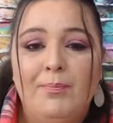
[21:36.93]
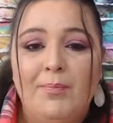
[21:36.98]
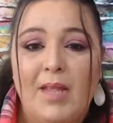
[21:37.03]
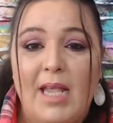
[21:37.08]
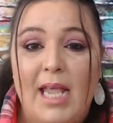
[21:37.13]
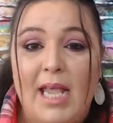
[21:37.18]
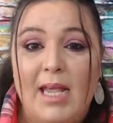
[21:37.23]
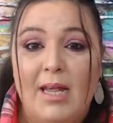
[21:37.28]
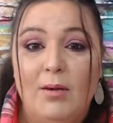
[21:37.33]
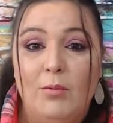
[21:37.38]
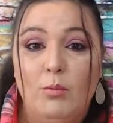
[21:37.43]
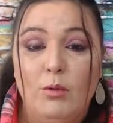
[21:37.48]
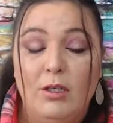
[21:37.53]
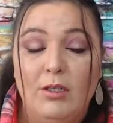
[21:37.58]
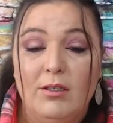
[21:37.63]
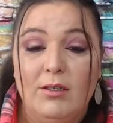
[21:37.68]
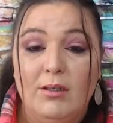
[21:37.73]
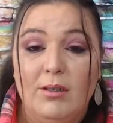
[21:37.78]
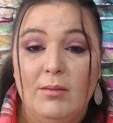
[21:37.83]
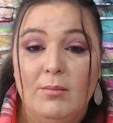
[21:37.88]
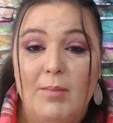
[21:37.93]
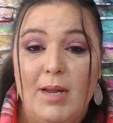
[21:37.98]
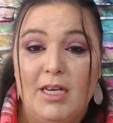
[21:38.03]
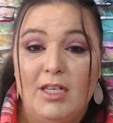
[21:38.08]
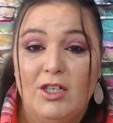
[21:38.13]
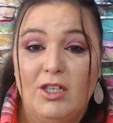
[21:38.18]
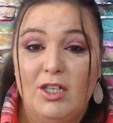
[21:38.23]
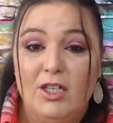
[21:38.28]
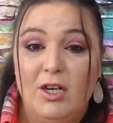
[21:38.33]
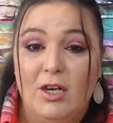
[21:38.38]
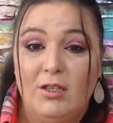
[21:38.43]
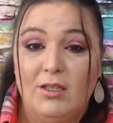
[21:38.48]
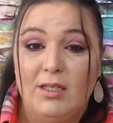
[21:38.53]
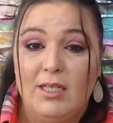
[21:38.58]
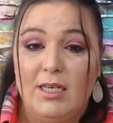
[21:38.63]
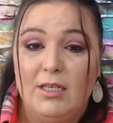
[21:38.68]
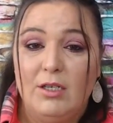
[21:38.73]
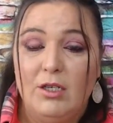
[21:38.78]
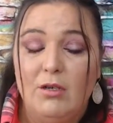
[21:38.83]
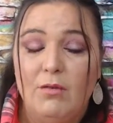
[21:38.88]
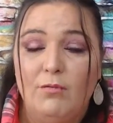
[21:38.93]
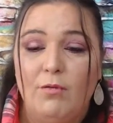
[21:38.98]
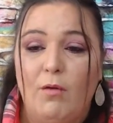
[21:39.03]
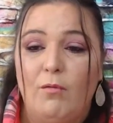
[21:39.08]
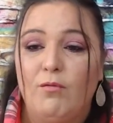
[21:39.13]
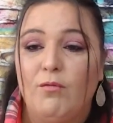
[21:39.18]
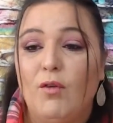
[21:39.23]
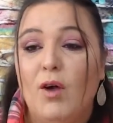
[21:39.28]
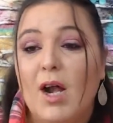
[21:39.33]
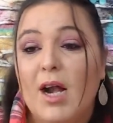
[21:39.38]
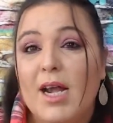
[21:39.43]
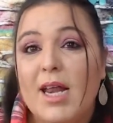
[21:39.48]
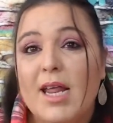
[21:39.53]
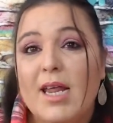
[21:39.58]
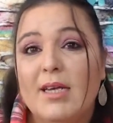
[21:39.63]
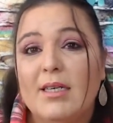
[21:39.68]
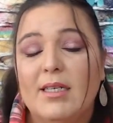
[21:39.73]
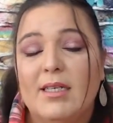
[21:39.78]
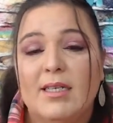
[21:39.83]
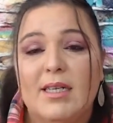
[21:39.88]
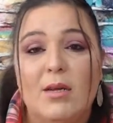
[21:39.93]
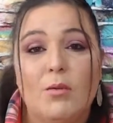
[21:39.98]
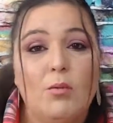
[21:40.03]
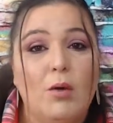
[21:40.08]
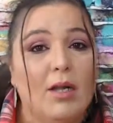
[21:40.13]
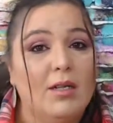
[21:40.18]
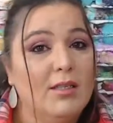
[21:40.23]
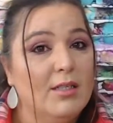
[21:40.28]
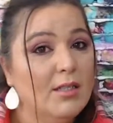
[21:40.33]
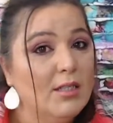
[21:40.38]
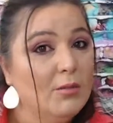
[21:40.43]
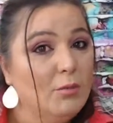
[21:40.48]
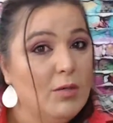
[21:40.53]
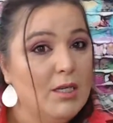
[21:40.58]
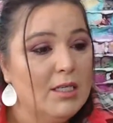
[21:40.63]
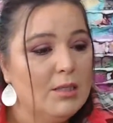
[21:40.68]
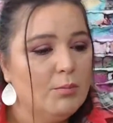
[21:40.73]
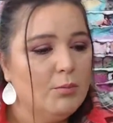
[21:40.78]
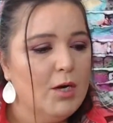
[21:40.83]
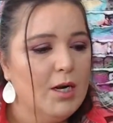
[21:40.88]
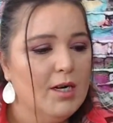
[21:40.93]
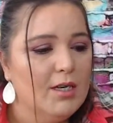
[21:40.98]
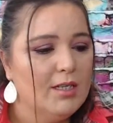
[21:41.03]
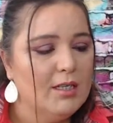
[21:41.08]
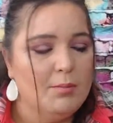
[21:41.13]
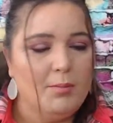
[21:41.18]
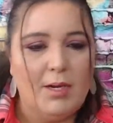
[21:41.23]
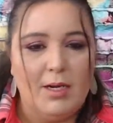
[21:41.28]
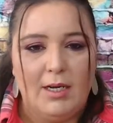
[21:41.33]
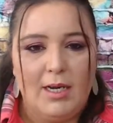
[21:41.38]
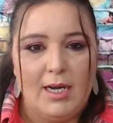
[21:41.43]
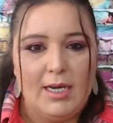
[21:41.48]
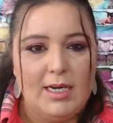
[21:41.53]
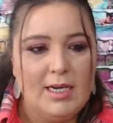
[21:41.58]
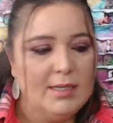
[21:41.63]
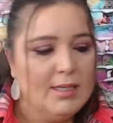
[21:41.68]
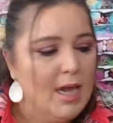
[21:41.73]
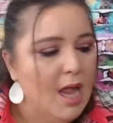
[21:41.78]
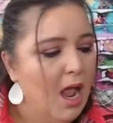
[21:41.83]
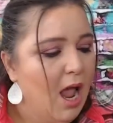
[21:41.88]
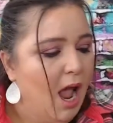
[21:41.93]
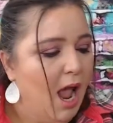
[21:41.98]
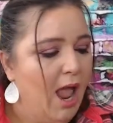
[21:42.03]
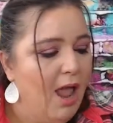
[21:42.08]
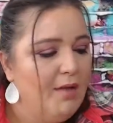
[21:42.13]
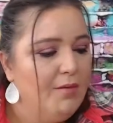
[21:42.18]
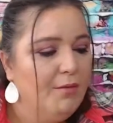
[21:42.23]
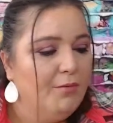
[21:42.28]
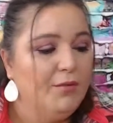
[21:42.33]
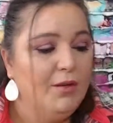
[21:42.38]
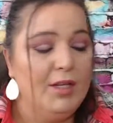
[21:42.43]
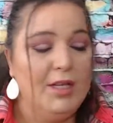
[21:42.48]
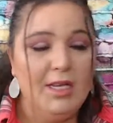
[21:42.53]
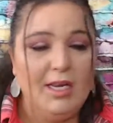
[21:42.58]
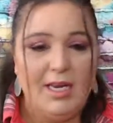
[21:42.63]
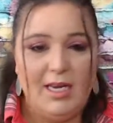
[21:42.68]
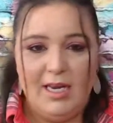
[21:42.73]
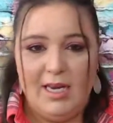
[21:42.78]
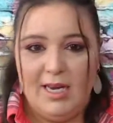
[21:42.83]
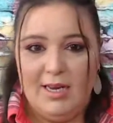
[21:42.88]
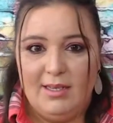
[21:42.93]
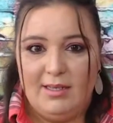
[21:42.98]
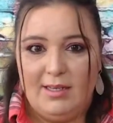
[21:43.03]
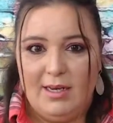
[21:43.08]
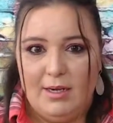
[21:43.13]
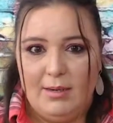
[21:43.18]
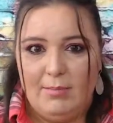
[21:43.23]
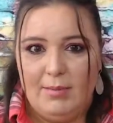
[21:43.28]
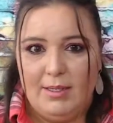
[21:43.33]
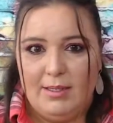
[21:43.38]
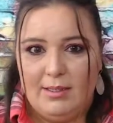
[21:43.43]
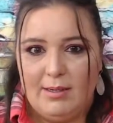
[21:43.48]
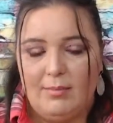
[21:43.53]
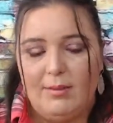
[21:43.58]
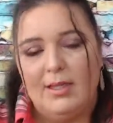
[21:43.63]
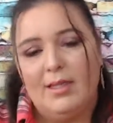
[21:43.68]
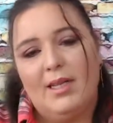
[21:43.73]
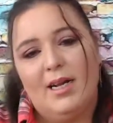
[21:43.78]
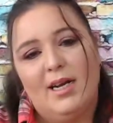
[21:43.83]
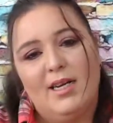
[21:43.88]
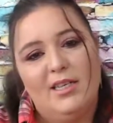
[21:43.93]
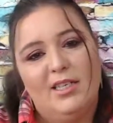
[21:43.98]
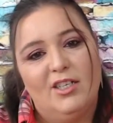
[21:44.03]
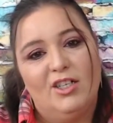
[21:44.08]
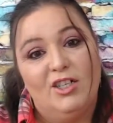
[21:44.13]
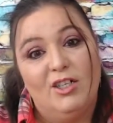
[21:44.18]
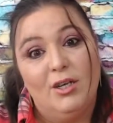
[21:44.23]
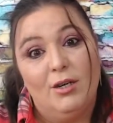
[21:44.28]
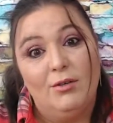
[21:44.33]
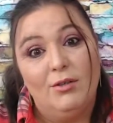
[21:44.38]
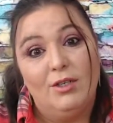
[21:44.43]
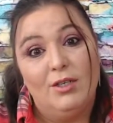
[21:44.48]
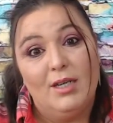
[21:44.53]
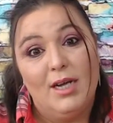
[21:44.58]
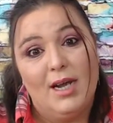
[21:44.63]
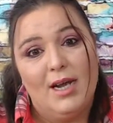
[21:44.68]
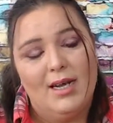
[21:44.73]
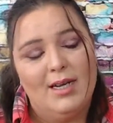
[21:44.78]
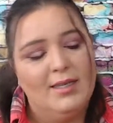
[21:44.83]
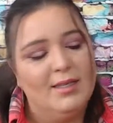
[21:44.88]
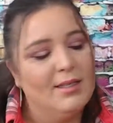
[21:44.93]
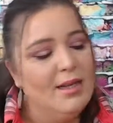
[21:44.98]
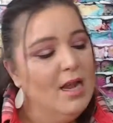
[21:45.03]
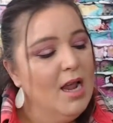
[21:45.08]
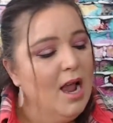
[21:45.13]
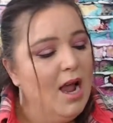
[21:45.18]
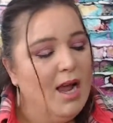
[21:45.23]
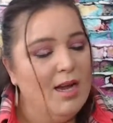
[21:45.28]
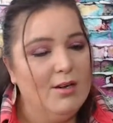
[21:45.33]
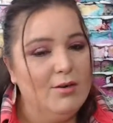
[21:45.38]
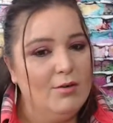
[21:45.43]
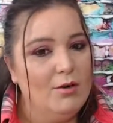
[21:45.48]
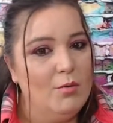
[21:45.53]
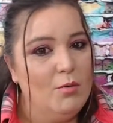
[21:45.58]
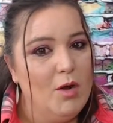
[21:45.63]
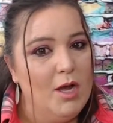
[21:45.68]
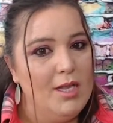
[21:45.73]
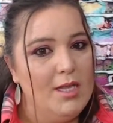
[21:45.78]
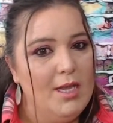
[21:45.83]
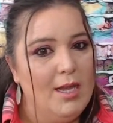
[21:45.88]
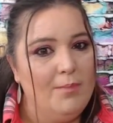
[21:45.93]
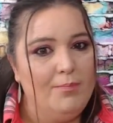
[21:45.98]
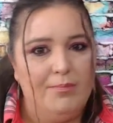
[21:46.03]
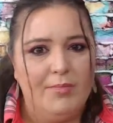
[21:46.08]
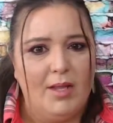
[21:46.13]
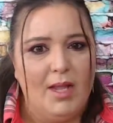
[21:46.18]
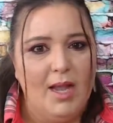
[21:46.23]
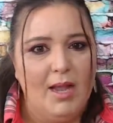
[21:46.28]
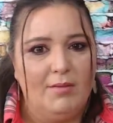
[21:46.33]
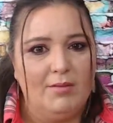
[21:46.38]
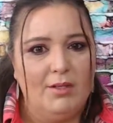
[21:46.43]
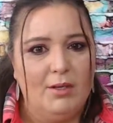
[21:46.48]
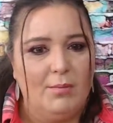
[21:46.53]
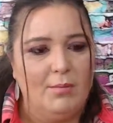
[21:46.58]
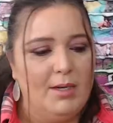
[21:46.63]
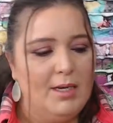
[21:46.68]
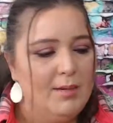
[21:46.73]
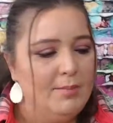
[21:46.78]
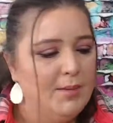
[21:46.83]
And we'll make sure y'all stay tuned for Friday to see what this week's product spotlight is. I have a feeling it is going to be something that I just showed you guys. I don't know what yet. I have so many.